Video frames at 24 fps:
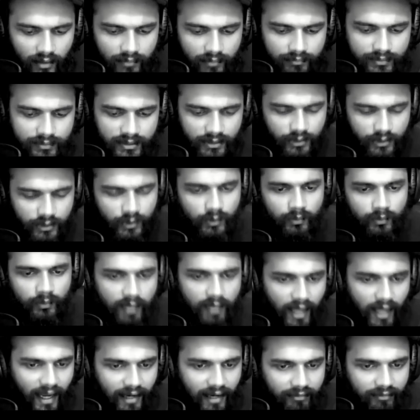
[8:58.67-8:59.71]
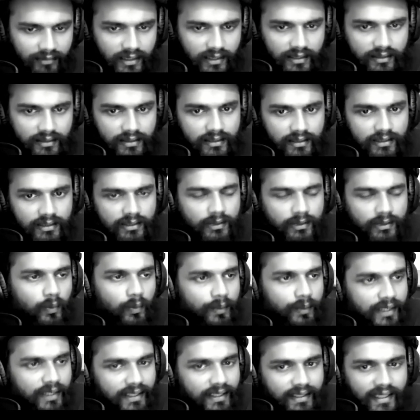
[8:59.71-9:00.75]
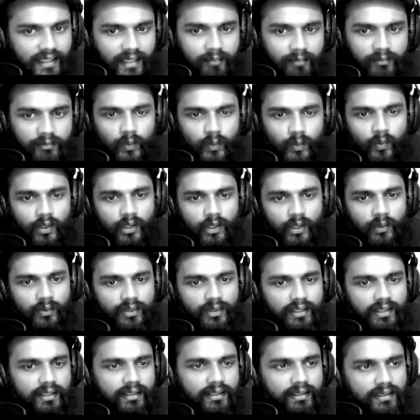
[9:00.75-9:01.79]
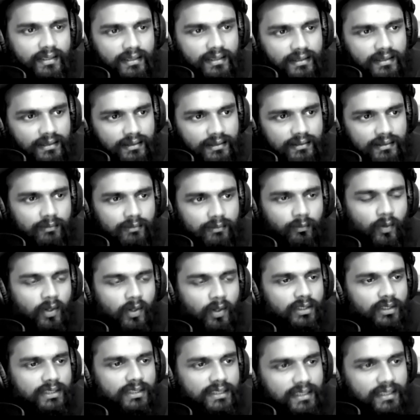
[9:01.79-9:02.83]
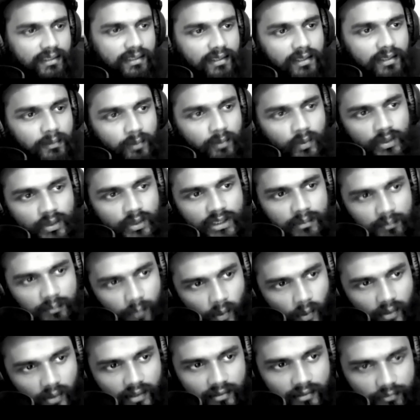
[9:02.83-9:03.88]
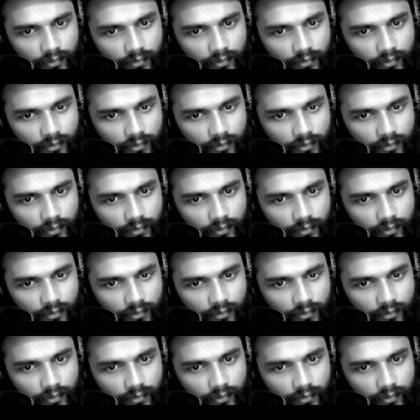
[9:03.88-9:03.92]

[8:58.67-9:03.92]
since you have done this so many times, what do you think is one of the single most important